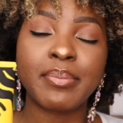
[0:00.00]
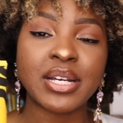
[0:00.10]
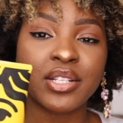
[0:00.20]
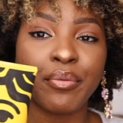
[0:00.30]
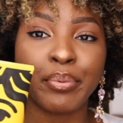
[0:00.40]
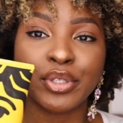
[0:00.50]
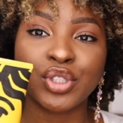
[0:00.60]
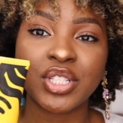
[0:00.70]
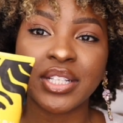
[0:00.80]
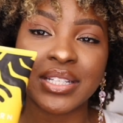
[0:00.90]
see myself
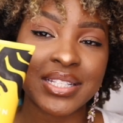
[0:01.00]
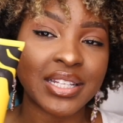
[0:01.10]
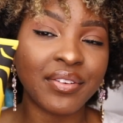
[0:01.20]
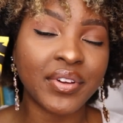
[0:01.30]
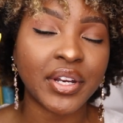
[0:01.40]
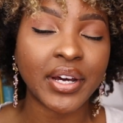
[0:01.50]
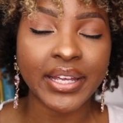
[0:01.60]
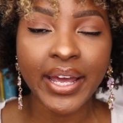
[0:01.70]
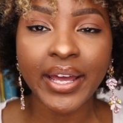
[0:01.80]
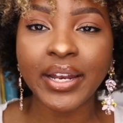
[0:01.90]
purchasing this leave-in
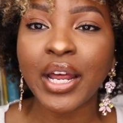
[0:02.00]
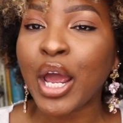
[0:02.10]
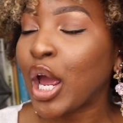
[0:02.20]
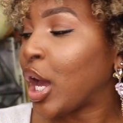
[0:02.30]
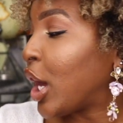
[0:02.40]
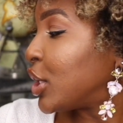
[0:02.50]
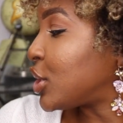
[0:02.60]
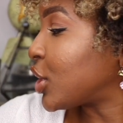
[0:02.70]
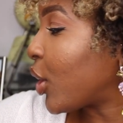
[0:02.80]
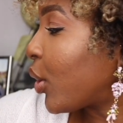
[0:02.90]
again.
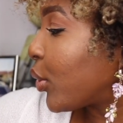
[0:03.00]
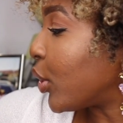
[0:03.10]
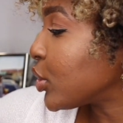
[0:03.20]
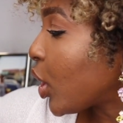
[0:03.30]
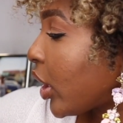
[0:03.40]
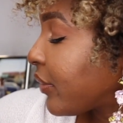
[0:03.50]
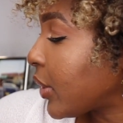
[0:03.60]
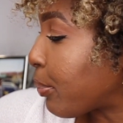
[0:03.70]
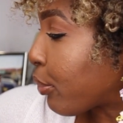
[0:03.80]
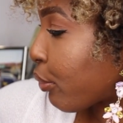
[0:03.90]
So those are all of
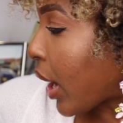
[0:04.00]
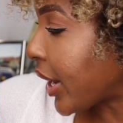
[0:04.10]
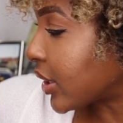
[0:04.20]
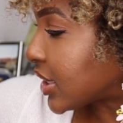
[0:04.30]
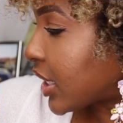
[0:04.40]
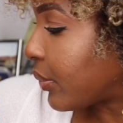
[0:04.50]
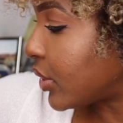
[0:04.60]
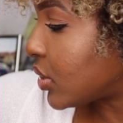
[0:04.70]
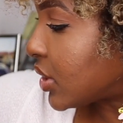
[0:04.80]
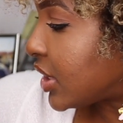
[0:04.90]
the products that
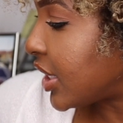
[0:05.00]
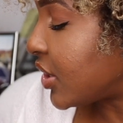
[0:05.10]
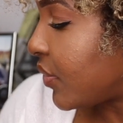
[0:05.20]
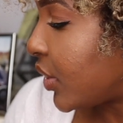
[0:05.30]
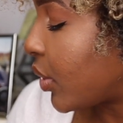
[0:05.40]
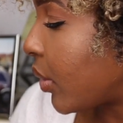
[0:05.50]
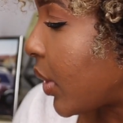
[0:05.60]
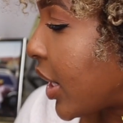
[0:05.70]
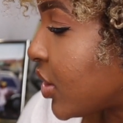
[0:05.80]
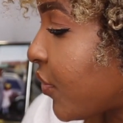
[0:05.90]
we use in today's
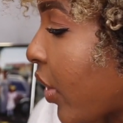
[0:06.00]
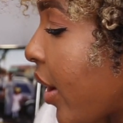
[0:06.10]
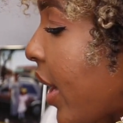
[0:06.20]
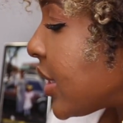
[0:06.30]
video. As far